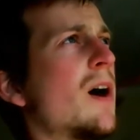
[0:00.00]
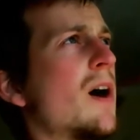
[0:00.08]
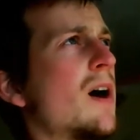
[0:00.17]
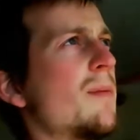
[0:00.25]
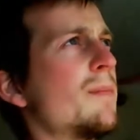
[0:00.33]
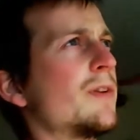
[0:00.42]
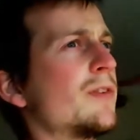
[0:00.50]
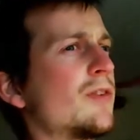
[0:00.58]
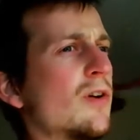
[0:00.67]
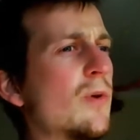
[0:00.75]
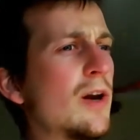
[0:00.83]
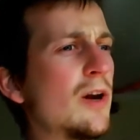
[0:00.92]
has
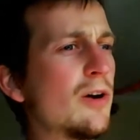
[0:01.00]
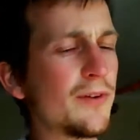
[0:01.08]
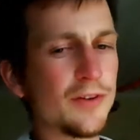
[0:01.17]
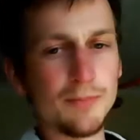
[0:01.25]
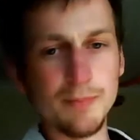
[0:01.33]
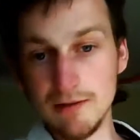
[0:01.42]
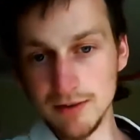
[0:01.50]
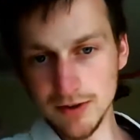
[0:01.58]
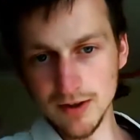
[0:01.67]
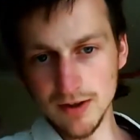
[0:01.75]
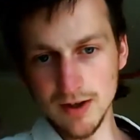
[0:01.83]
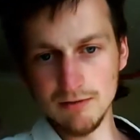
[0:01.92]
got quite a lot of experience
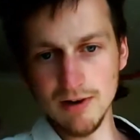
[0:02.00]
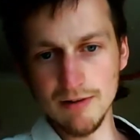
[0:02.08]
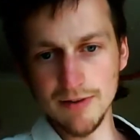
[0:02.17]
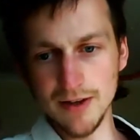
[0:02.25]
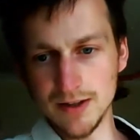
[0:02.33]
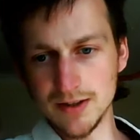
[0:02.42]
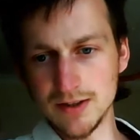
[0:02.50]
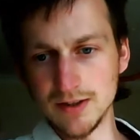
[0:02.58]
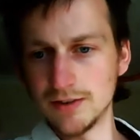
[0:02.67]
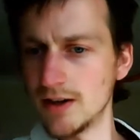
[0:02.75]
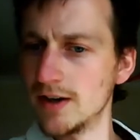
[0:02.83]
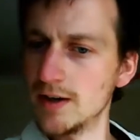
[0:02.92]
doing like graphic
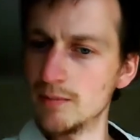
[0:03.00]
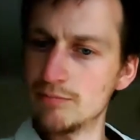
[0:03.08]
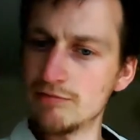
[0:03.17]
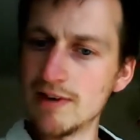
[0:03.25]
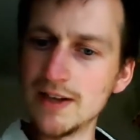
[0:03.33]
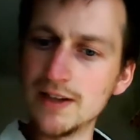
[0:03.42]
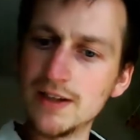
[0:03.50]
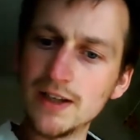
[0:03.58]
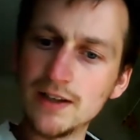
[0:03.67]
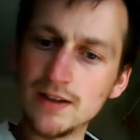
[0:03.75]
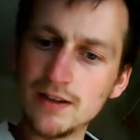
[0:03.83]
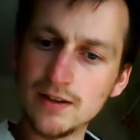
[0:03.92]
design,
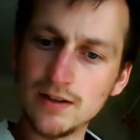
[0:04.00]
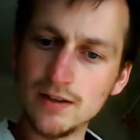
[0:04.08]
branding.